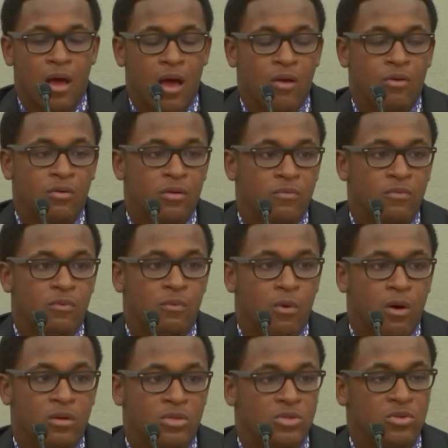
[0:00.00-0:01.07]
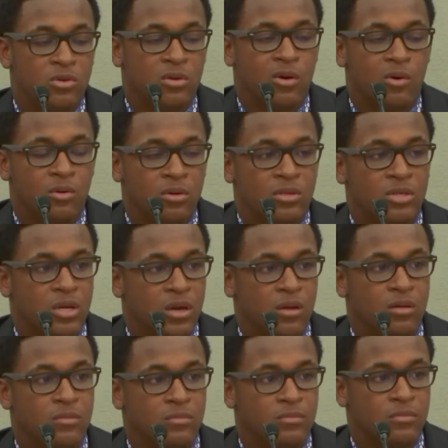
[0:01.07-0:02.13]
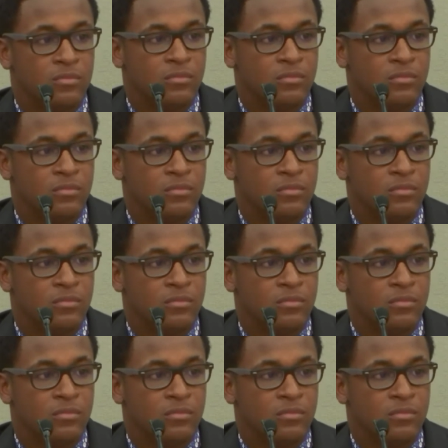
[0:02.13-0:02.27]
I don't even want you to go to jail.